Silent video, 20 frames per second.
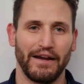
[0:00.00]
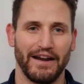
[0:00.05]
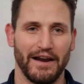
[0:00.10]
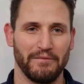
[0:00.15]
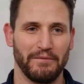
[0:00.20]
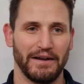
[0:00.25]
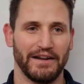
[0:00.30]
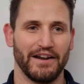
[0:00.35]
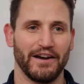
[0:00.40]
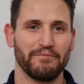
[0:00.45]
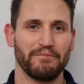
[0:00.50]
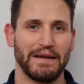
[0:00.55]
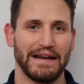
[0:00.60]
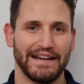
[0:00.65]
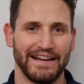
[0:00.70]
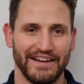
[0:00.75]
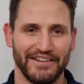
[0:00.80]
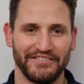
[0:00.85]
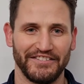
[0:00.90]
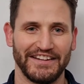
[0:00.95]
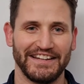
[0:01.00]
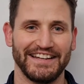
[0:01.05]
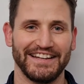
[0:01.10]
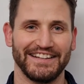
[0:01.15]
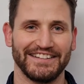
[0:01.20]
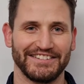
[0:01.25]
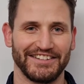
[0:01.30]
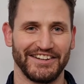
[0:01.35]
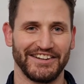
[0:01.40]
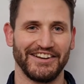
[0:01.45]
I mean, I've been here for
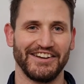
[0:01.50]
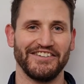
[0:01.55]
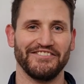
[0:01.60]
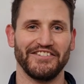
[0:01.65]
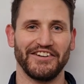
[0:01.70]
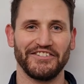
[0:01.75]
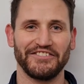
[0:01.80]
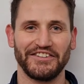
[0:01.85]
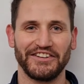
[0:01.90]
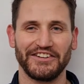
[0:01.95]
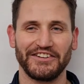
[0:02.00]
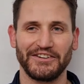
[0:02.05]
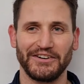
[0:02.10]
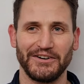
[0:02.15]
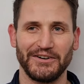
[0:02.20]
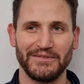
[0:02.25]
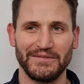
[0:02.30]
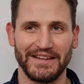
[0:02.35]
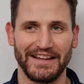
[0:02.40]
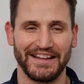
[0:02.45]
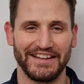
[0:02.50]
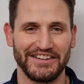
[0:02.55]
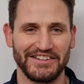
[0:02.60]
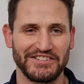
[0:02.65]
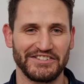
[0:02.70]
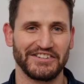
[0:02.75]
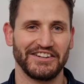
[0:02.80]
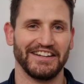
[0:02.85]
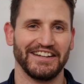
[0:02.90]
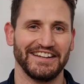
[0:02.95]
years, so I don't even know if you can call me an
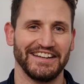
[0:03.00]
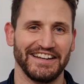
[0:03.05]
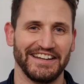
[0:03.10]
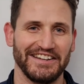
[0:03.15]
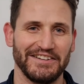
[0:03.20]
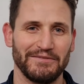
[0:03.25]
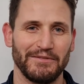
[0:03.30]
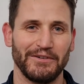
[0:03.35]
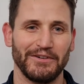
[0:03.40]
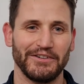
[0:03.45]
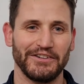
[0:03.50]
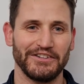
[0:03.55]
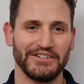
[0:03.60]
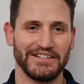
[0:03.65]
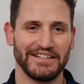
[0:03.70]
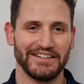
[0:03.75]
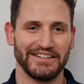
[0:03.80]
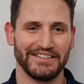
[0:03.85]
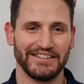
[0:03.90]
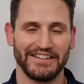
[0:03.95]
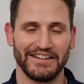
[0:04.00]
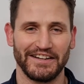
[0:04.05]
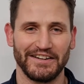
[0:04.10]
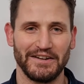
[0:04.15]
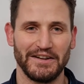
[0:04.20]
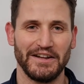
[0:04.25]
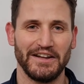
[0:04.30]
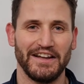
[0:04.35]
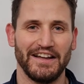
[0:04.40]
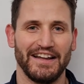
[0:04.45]
Australian anymore, New Zealander.
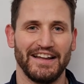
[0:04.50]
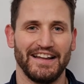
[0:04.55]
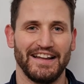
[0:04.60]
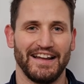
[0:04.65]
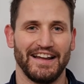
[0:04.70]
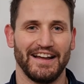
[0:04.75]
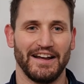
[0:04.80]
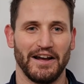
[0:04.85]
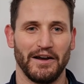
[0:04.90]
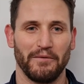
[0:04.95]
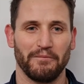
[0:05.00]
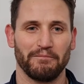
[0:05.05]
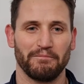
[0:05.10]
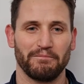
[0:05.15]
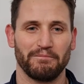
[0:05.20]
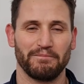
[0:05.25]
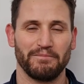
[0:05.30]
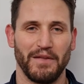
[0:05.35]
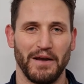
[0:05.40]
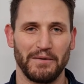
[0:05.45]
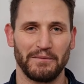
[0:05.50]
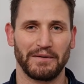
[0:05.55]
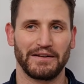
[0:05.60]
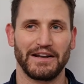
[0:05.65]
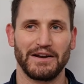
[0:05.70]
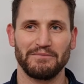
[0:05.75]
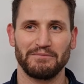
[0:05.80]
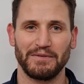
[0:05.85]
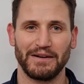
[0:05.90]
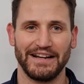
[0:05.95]
I'm a
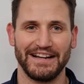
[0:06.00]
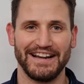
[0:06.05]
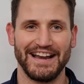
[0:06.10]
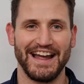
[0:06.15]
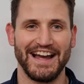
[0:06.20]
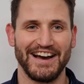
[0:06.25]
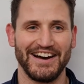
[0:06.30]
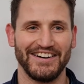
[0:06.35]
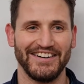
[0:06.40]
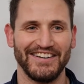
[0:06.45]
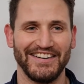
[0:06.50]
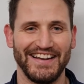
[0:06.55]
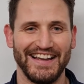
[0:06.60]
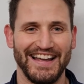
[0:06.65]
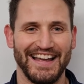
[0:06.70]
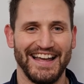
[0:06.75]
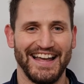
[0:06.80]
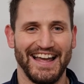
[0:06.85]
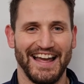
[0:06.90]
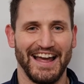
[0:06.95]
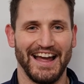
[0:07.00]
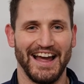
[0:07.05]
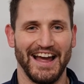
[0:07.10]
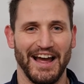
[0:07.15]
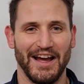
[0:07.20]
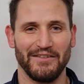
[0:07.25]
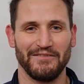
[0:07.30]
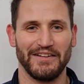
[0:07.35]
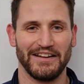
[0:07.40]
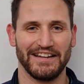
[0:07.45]
Cumbrian now. They
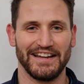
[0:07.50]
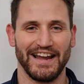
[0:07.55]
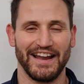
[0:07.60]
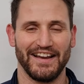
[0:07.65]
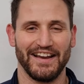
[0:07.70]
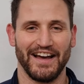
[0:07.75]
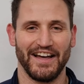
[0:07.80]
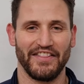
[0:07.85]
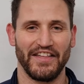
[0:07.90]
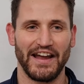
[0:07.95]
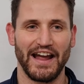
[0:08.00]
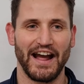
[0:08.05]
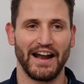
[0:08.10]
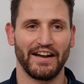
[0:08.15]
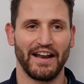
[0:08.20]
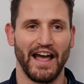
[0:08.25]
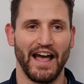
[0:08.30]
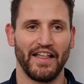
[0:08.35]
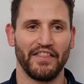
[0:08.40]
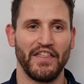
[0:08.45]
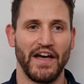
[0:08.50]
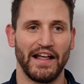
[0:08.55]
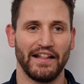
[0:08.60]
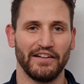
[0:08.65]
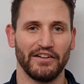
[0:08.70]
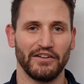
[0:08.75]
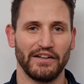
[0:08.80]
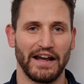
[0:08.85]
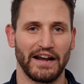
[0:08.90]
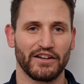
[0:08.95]
add that
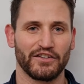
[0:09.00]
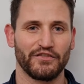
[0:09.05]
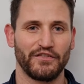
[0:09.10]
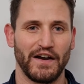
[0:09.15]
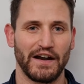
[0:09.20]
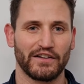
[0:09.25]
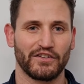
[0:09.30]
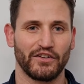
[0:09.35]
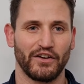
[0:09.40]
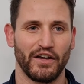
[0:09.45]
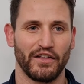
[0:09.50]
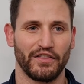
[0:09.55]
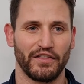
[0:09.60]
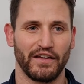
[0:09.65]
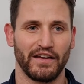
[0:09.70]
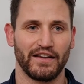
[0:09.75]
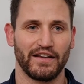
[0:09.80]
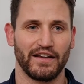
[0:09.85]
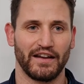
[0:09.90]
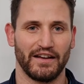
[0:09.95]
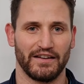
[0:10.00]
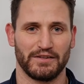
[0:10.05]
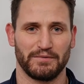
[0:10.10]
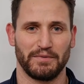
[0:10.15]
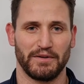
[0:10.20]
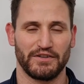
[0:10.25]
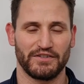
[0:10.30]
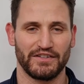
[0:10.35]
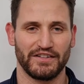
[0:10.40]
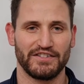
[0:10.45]
little X factor, I think,
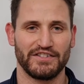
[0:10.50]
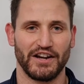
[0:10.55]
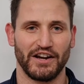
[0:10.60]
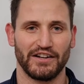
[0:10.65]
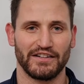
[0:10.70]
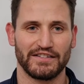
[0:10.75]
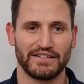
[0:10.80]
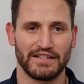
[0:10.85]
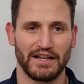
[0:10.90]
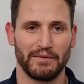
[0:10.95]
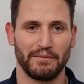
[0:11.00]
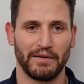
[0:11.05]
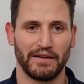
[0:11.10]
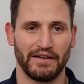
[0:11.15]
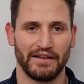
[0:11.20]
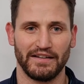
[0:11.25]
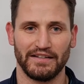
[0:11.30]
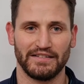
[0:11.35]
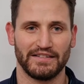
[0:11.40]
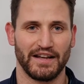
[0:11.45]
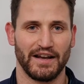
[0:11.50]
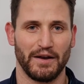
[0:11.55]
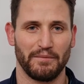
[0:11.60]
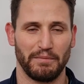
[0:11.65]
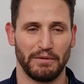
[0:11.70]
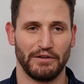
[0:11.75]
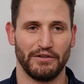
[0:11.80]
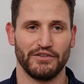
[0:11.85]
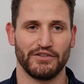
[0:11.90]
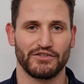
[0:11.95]
especially Jarrad Stack. He's
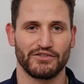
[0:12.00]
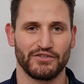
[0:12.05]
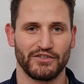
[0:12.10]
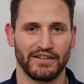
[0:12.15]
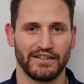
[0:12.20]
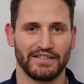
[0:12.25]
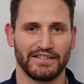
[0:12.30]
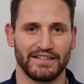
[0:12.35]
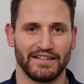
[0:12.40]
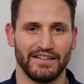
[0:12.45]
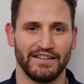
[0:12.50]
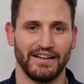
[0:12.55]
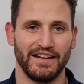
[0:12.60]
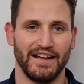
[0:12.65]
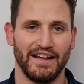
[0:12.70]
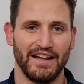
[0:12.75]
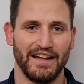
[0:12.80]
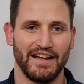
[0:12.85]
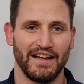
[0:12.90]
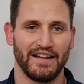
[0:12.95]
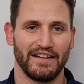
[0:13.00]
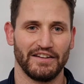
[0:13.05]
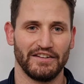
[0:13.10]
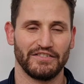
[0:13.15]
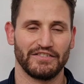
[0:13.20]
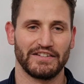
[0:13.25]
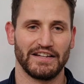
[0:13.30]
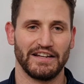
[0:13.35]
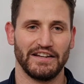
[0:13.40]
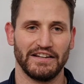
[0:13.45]
pulling the strings, and you've
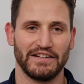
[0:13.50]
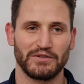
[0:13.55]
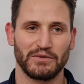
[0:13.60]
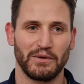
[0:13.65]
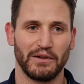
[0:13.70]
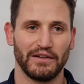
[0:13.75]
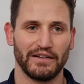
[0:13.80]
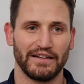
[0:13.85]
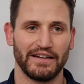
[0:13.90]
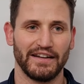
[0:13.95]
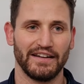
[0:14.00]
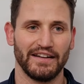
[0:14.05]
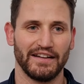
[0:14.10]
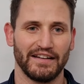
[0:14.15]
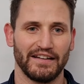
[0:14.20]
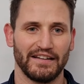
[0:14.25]
seen his quality.